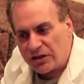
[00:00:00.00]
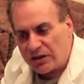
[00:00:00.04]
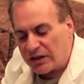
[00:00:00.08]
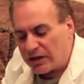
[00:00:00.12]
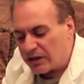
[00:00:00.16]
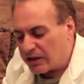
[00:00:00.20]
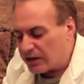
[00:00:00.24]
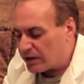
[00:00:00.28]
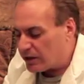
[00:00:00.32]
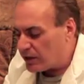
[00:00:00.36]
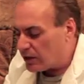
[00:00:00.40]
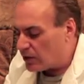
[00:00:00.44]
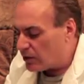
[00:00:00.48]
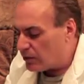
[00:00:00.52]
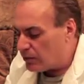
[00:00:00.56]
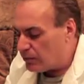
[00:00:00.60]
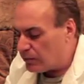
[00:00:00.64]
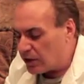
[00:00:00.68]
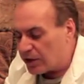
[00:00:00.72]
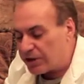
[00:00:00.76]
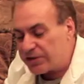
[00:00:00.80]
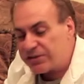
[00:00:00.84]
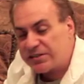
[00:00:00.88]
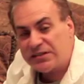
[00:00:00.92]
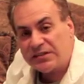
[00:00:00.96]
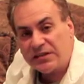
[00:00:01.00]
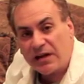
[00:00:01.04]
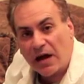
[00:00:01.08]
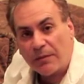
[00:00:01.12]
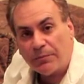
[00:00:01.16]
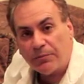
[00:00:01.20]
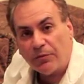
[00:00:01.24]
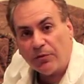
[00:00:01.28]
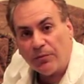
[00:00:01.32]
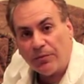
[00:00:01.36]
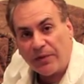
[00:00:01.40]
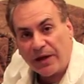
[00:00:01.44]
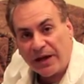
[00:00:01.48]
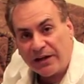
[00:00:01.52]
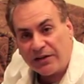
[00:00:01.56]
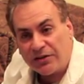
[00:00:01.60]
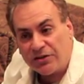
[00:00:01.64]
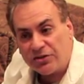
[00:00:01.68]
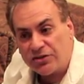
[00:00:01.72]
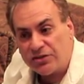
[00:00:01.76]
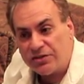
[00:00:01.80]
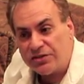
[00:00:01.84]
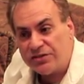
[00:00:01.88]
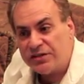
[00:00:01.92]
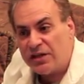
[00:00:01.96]
uh, or blood stopper
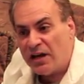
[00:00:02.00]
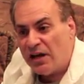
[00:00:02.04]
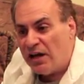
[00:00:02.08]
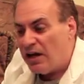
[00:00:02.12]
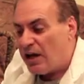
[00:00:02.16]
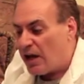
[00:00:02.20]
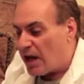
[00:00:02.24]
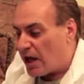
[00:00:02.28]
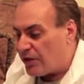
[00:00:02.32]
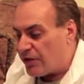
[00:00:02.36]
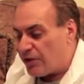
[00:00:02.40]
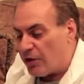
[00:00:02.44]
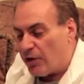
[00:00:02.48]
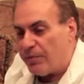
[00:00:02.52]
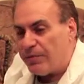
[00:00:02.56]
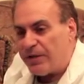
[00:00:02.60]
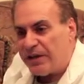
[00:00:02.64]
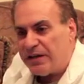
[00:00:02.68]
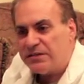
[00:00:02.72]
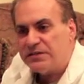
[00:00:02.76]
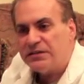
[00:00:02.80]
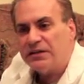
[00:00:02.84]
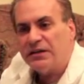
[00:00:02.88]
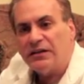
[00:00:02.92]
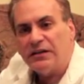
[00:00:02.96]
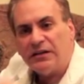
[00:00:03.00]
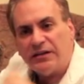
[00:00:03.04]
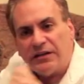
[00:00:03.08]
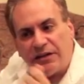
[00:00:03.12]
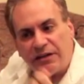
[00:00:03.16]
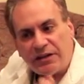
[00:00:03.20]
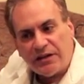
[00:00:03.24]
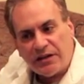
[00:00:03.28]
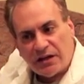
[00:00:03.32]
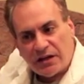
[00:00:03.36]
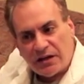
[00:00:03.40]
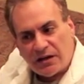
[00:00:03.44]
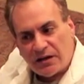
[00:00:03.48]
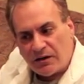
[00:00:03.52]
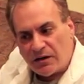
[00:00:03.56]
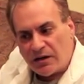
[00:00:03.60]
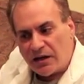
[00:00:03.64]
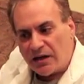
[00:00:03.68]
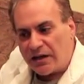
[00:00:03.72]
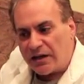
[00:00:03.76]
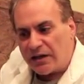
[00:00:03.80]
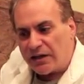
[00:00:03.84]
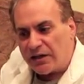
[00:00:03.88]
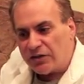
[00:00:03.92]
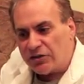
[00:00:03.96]
bandages, and they're basically
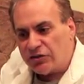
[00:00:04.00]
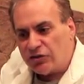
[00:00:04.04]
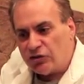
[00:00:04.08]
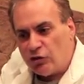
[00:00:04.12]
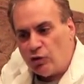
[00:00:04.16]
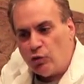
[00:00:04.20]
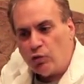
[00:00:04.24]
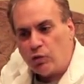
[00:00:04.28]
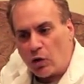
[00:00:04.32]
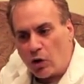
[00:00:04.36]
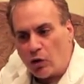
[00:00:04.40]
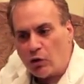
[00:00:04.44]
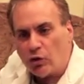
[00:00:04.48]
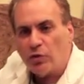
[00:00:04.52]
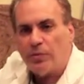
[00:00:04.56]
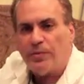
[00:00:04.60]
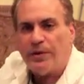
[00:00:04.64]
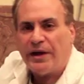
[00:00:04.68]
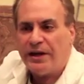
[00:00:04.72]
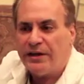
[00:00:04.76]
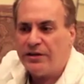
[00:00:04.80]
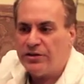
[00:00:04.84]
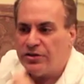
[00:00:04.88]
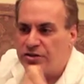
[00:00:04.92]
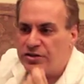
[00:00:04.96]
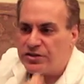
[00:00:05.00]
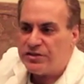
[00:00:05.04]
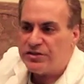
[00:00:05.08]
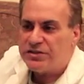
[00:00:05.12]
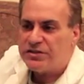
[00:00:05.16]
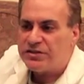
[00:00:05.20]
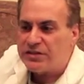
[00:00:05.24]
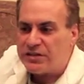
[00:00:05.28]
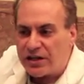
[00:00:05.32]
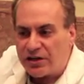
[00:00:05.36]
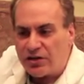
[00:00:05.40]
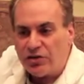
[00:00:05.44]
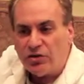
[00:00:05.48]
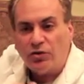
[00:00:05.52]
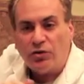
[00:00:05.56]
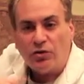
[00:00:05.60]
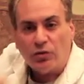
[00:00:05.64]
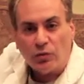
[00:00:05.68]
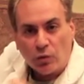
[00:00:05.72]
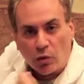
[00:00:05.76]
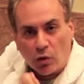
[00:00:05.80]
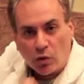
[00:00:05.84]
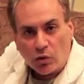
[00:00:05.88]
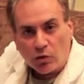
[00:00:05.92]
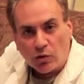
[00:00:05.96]
uh, two roller bandages that you
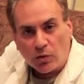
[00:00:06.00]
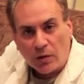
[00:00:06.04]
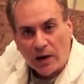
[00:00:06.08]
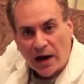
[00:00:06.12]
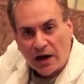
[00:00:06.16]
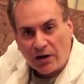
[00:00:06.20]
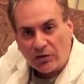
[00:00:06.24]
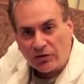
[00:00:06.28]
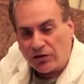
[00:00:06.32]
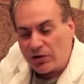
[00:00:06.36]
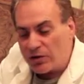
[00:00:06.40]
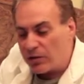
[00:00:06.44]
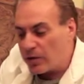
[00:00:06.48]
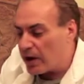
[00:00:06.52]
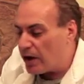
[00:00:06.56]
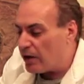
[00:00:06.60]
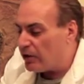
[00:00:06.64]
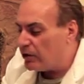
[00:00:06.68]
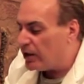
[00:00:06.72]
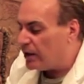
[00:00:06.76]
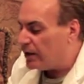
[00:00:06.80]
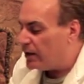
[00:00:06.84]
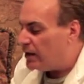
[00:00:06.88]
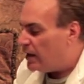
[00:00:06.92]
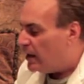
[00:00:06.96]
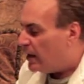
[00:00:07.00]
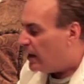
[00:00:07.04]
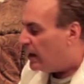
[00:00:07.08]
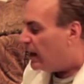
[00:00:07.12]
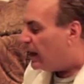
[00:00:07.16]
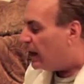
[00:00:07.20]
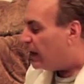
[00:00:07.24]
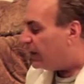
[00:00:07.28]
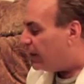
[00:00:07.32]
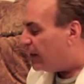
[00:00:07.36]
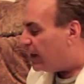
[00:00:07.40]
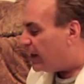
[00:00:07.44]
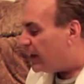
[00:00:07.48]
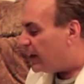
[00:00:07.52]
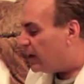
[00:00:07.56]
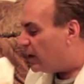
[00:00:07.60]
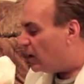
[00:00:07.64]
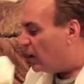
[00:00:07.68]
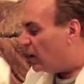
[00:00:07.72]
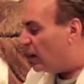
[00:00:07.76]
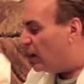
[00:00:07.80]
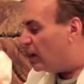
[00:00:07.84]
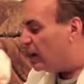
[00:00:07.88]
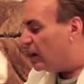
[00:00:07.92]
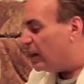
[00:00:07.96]
can roll around and around, and
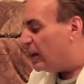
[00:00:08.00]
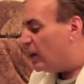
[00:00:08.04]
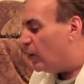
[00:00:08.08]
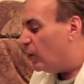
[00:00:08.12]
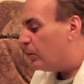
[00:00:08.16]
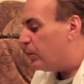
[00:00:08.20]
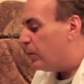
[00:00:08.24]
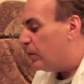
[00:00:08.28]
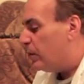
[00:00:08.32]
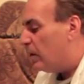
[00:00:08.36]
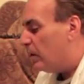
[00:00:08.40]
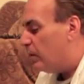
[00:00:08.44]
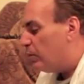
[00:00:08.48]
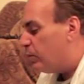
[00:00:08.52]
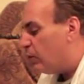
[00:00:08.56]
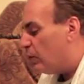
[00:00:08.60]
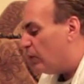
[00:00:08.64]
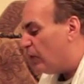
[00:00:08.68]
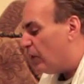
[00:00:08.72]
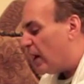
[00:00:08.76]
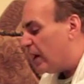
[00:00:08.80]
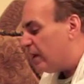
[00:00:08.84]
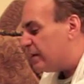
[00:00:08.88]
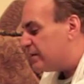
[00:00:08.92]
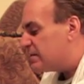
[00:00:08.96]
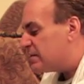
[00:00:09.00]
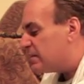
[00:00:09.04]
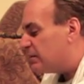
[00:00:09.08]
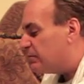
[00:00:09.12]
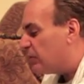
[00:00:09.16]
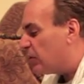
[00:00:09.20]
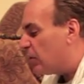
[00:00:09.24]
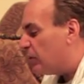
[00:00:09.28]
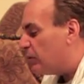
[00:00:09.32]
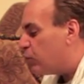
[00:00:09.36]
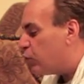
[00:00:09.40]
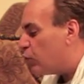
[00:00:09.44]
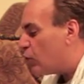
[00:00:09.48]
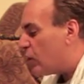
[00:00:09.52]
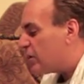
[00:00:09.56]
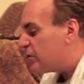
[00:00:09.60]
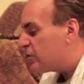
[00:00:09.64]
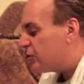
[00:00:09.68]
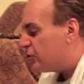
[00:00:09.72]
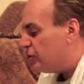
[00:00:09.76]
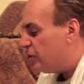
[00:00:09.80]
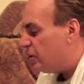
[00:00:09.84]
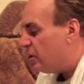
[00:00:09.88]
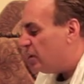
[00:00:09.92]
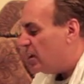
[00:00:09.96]
they uh, help provide some
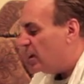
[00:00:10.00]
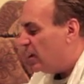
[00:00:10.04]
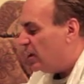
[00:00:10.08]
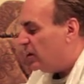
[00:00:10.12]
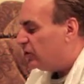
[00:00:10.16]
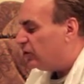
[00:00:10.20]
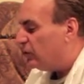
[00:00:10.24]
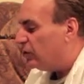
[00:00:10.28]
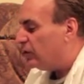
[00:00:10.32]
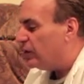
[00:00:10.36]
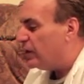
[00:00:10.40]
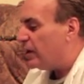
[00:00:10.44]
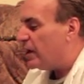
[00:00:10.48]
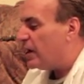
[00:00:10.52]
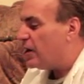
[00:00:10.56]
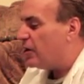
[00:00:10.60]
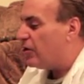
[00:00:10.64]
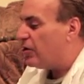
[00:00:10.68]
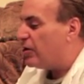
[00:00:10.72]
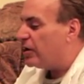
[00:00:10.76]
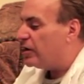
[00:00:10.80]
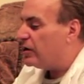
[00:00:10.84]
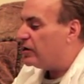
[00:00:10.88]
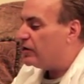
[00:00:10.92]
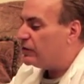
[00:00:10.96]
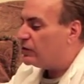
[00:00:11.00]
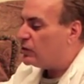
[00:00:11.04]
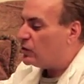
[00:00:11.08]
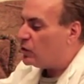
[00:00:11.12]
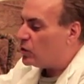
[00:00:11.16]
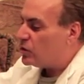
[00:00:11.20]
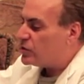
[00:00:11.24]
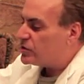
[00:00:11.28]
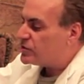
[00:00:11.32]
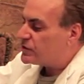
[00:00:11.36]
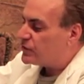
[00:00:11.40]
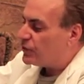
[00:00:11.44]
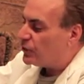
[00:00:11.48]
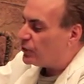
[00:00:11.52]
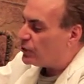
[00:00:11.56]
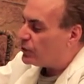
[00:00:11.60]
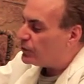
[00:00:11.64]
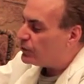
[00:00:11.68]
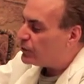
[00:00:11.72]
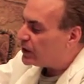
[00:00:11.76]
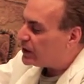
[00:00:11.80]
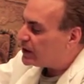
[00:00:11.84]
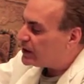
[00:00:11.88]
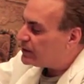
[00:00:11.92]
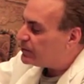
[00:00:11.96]
compression to the area. And of course, for the
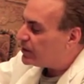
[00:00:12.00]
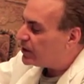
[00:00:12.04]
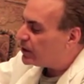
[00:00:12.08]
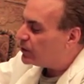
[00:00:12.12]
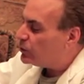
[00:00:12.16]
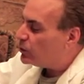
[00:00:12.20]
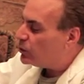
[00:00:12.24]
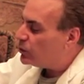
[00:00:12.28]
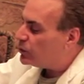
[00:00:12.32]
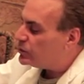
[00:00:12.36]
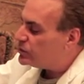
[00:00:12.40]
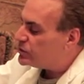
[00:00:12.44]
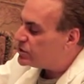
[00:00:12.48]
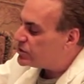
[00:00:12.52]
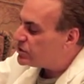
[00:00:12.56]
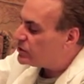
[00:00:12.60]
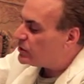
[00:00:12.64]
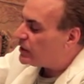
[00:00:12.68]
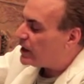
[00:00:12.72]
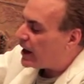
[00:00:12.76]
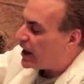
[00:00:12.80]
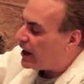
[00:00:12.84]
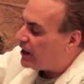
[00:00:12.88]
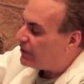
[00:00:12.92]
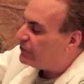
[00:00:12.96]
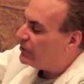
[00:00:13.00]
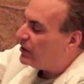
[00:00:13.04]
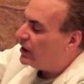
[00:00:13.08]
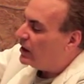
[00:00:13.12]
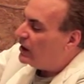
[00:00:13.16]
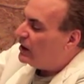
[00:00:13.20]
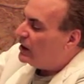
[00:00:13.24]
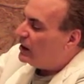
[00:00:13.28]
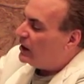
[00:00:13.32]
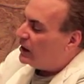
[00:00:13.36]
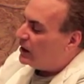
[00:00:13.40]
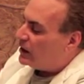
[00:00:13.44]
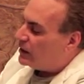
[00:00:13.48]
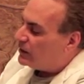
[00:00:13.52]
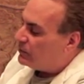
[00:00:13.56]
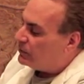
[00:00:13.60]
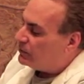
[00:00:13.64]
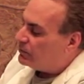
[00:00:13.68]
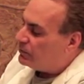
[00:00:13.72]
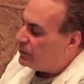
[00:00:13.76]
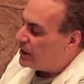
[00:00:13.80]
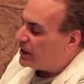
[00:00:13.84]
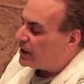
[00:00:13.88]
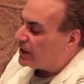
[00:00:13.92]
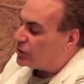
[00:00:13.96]
really big wounds, you
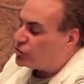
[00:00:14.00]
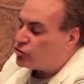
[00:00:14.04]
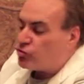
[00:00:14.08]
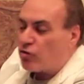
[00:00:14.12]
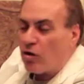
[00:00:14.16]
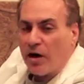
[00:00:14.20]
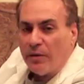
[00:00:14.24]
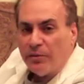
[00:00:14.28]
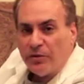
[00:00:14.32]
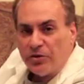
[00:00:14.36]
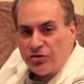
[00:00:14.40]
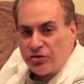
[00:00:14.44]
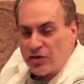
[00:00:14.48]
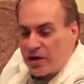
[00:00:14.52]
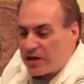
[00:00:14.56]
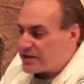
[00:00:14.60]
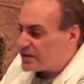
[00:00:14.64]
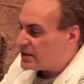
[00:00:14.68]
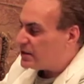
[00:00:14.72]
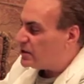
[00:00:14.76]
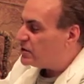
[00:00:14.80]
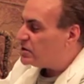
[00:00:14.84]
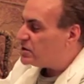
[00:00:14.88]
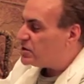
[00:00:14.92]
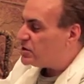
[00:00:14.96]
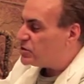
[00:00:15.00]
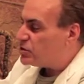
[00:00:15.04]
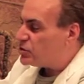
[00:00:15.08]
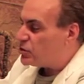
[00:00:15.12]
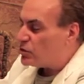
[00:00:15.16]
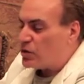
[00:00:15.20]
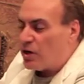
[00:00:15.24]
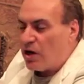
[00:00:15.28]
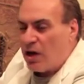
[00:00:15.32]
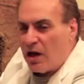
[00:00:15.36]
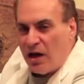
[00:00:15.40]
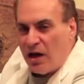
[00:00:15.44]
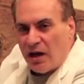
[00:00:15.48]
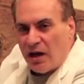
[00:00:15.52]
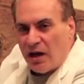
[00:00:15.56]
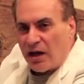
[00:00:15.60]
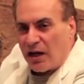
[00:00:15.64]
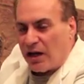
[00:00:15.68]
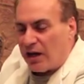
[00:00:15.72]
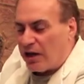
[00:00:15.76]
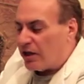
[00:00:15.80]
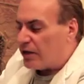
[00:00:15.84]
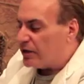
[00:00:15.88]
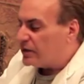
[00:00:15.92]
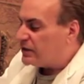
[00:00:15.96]
have big trauma dressing. These are
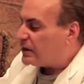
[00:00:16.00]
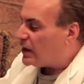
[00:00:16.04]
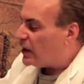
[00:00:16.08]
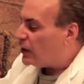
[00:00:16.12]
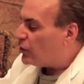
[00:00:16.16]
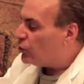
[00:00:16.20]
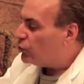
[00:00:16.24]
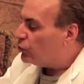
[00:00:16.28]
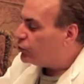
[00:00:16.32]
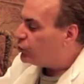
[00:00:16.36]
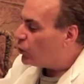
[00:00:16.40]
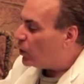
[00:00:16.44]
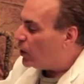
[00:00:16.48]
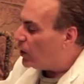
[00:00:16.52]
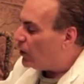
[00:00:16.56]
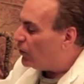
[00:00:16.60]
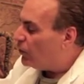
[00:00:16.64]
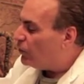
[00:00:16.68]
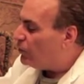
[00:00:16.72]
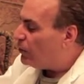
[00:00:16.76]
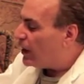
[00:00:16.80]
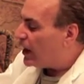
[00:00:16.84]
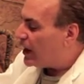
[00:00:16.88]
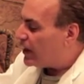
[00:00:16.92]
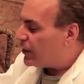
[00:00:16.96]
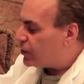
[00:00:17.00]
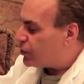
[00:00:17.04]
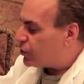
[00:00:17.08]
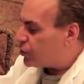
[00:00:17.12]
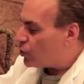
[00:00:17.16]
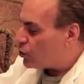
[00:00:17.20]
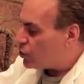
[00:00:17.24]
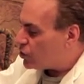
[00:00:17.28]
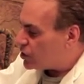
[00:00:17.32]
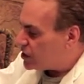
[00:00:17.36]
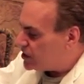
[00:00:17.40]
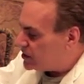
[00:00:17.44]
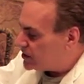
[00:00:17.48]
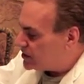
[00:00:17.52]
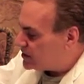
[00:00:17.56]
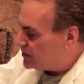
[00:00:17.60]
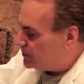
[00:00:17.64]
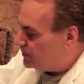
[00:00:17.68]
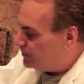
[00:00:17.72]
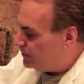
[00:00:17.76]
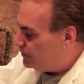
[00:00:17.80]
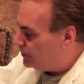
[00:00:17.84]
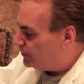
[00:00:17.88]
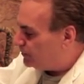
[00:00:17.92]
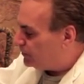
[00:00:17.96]
uh, 10 or 12 by 30s
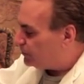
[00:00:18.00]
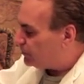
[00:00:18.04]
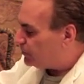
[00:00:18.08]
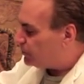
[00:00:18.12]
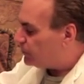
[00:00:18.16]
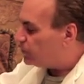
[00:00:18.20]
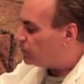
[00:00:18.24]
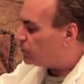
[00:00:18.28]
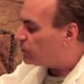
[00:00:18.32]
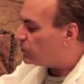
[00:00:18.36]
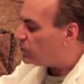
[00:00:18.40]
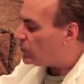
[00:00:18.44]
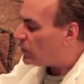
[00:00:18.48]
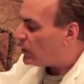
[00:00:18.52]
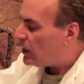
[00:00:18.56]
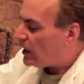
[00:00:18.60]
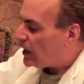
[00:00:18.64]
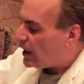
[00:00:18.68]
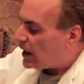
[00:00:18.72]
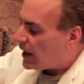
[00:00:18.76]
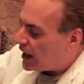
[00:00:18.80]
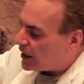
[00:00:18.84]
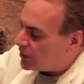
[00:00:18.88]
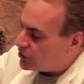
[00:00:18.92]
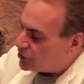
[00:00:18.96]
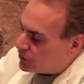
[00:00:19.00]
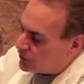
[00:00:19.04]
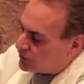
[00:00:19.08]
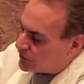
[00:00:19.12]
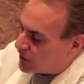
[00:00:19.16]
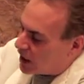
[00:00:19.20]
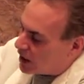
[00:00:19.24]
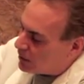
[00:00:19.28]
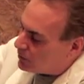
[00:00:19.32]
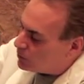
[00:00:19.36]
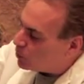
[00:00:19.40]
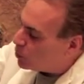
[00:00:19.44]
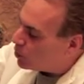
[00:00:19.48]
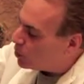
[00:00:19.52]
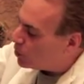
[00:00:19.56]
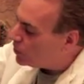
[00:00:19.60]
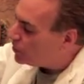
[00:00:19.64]
and you've got more